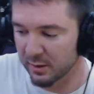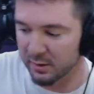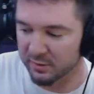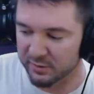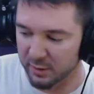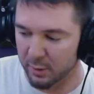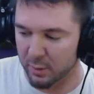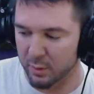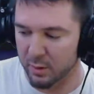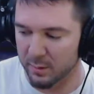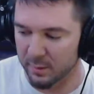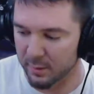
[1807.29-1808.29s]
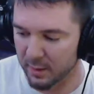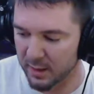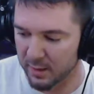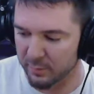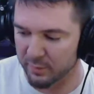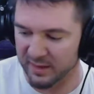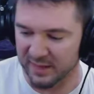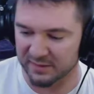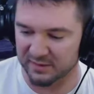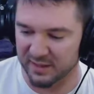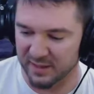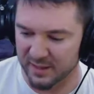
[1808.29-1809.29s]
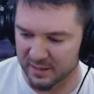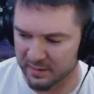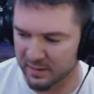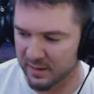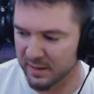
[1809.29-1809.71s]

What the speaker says: So, with that said,